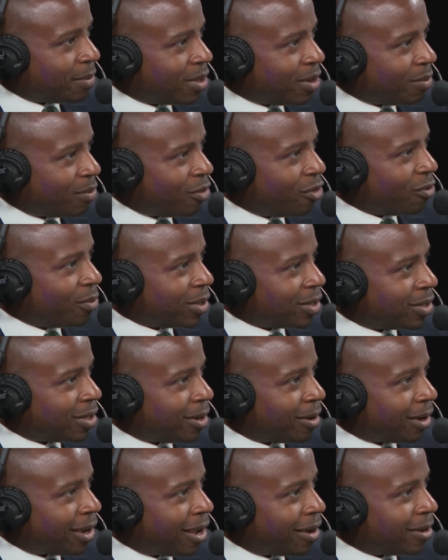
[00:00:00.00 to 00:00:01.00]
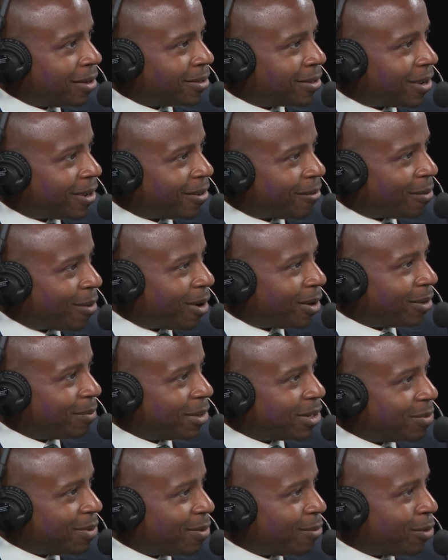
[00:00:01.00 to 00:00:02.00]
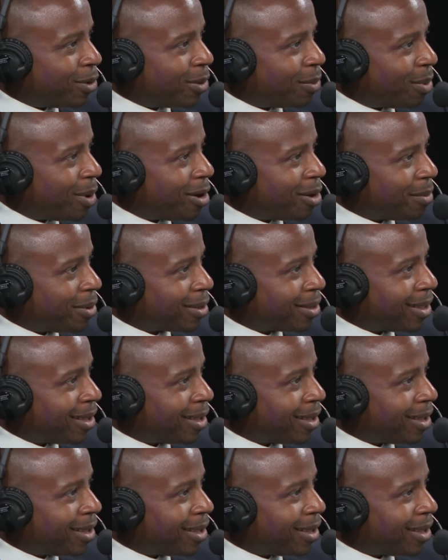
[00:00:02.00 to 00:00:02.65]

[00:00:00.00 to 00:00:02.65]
of the improvements there, County Executive Crowley must have been pretty proud about